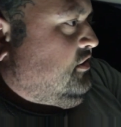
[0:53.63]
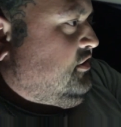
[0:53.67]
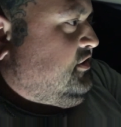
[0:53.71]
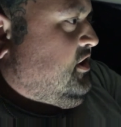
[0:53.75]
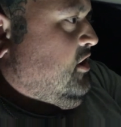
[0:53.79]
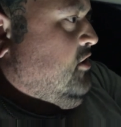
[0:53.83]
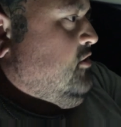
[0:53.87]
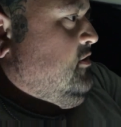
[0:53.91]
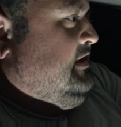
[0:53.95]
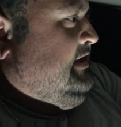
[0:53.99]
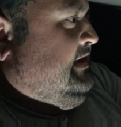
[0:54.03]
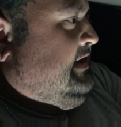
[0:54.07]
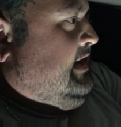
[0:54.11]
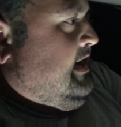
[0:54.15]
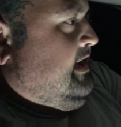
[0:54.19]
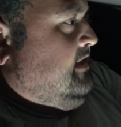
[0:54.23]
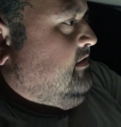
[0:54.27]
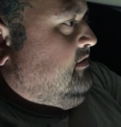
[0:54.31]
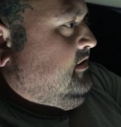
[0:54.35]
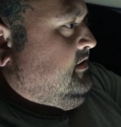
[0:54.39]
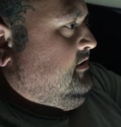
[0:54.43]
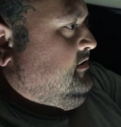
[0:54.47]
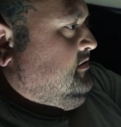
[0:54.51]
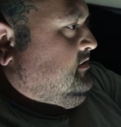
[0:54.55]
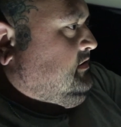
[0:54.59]
or coney
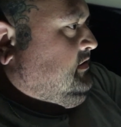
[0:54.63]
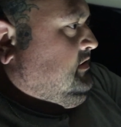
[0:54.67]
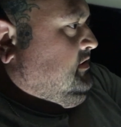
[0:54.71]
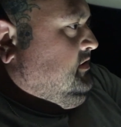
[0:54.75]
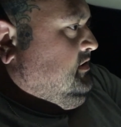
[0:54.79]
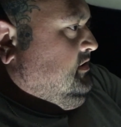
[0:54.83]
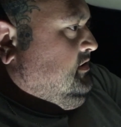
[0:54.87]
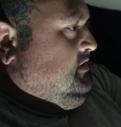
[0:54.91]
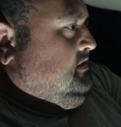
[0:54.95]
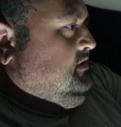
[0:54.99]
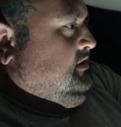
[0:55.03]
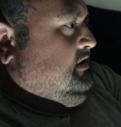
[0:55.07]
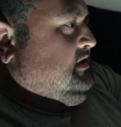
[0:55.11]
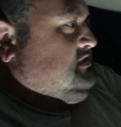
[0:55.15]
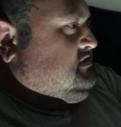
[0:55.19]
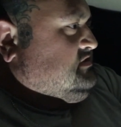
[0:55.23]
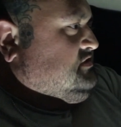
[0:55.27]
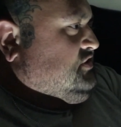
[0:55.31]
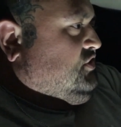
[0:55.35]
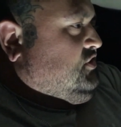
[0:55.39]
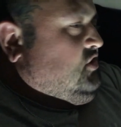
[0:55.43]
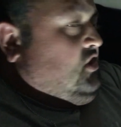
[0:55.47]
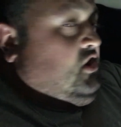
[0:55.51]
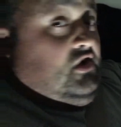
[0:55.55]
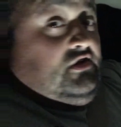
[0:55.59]
island, as
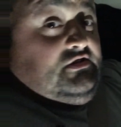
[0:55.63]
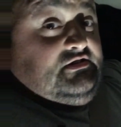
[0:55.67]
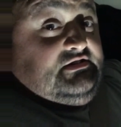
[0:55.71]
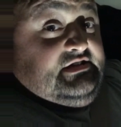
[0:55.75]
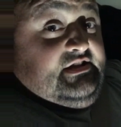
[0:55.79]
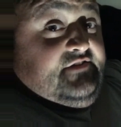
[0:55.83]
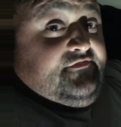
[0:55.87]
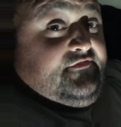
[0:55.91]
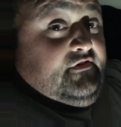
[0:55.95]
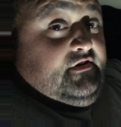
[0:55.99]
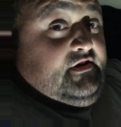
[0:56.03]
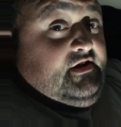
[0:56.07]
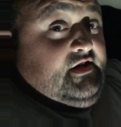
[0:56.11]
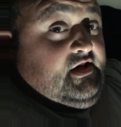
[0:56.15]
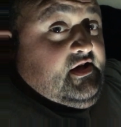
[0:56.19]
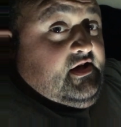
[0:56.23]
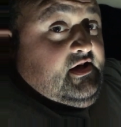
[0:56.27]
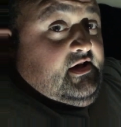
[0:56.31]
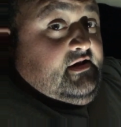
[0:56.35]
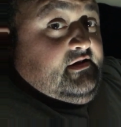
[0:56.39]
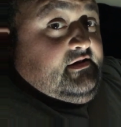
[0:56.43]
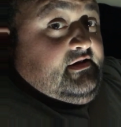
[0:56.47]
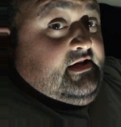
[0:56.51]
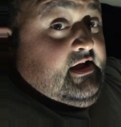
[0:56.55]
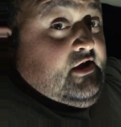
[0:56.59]
they're called in different
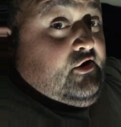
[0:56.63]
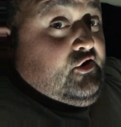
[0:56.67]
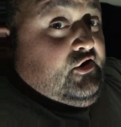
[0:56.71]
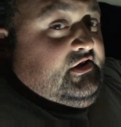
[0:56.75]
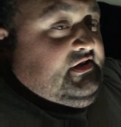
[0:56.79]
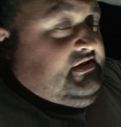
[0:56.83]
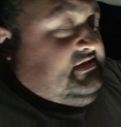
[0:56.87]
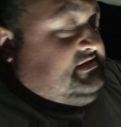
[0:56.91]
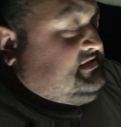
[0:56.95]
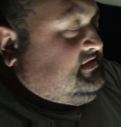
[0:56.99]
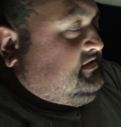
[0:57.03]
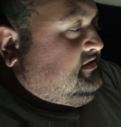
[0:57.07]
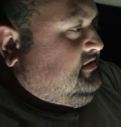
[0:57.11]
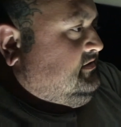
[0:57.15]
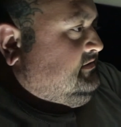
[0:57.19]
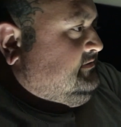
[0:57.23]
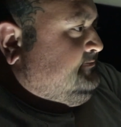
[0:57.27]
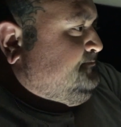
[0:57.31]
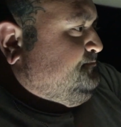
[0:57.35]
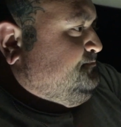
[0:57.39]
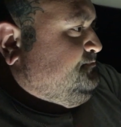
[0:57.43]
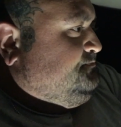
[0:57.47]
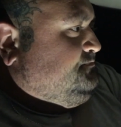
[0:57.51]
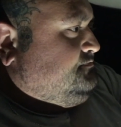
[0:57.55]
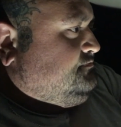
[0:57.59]
areas.
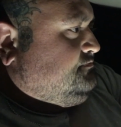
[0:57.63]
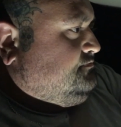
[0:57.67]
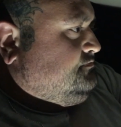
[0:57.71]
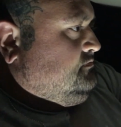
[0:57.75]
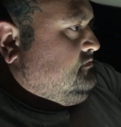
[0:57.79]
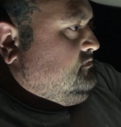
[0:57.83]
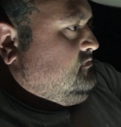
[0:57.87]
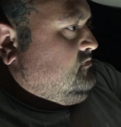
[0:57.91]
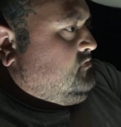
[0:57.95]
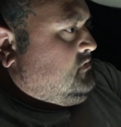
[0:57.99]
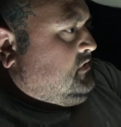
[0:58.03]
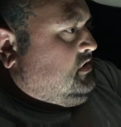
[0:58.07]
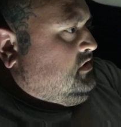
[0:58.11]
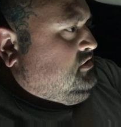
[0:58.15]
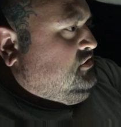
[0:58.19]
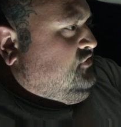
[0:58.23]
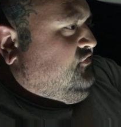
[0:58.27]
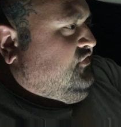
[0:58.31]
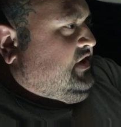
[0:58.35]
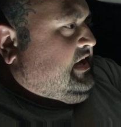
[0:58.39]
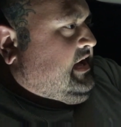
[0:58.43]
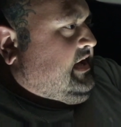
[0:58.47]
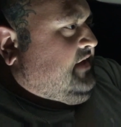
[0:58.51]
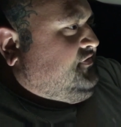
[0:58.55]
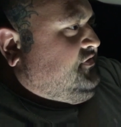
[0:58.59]

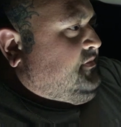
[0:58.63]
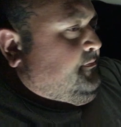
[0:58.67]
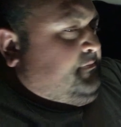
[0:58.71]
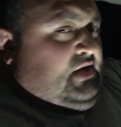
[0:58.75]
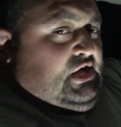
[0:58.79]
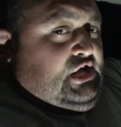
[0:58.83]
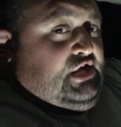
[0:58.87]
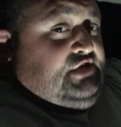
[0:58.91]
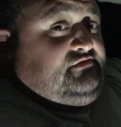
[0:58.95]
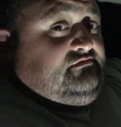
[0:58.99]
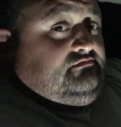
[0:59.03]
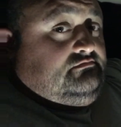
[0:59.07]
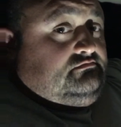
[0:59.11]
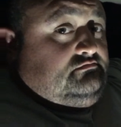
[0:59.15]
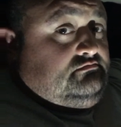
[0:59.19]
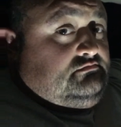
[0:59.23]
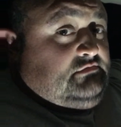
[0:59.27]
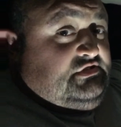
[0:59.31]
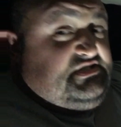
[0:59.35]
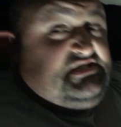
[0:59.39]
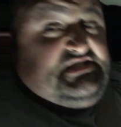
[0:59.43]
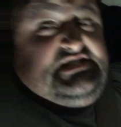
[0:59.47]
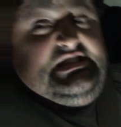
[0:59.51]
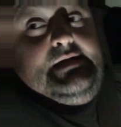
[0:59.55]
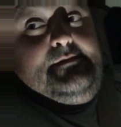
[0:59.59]
You've got the bun,
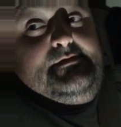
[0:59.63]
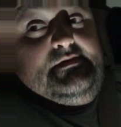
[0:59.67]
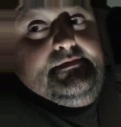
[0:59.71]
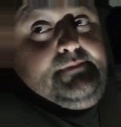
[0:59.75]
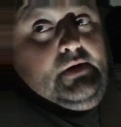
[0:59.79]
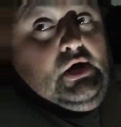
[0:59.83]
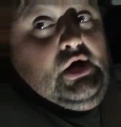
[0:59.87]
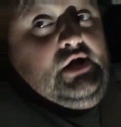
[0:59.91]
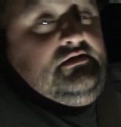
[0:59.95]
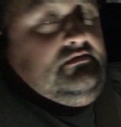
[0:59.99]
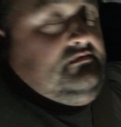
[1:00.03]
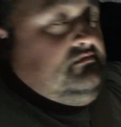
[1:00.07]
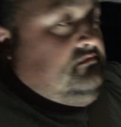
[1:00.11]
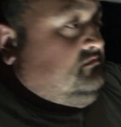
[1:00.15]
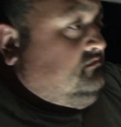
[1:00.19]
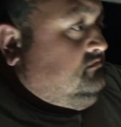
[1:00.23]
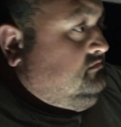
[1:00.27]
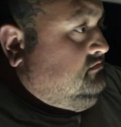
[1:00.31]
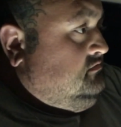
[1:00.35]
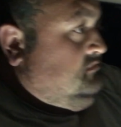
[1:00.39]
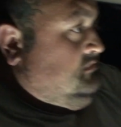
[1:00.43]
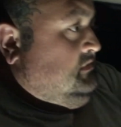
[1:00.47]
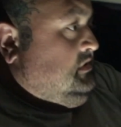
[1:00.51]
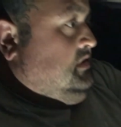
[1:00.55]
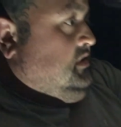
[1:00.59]
steamed bun.
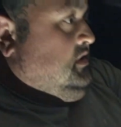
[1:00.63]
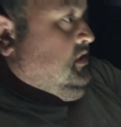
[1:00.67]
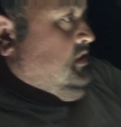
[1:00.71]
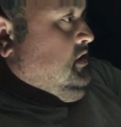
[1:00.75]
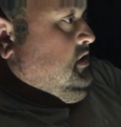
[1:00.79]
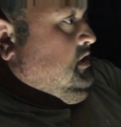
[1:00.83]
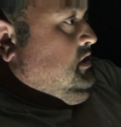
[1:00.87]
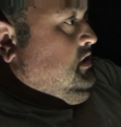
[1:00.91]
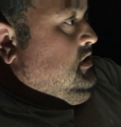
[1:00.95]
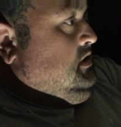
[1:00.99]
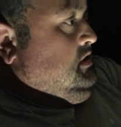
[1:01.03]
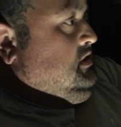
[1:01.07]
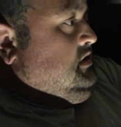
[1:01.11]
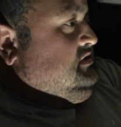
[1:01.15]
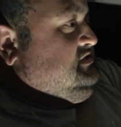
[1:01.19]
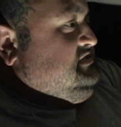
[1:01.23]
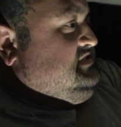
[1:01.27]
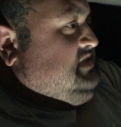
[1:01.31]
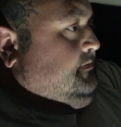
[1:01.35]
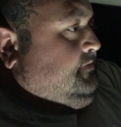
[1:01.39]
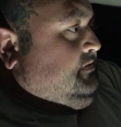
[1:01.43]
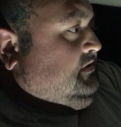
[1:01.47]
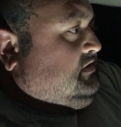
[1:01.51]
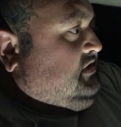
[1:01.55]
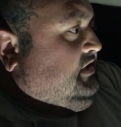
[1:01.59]

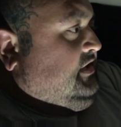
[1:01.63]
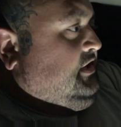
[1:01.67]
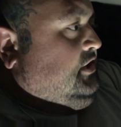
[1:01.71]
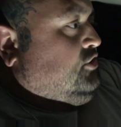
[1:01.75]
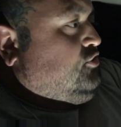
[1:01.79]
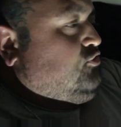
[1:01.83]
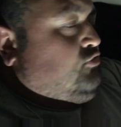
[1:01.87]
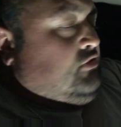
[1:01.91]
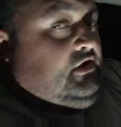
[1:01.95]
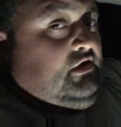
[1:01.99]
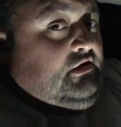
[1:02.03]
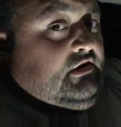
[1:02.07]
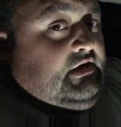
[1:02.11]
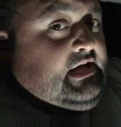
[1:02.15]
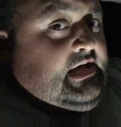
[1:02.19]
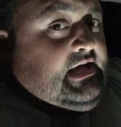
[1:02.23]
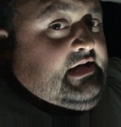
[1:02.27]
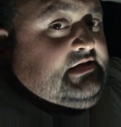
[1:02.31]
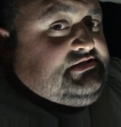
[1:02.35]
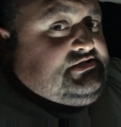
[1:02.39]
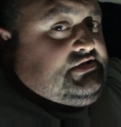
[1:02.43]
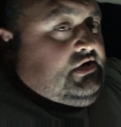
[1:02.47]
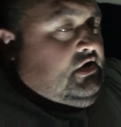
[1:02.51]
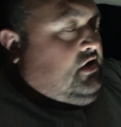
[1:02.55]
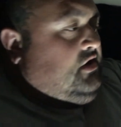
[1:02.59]
Typically a grilled
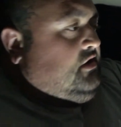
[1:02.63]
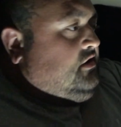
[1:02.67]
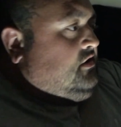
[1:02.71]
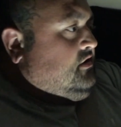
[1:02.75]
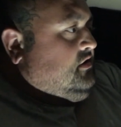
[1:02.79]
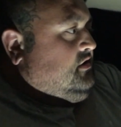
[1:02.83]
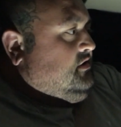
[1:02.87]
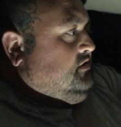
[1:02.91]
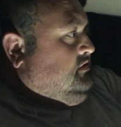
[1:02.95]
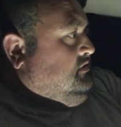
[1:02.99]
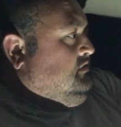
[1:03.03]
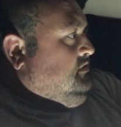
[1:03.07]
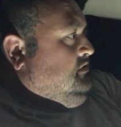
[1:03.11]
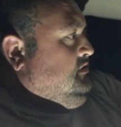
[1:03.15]
hot dog, or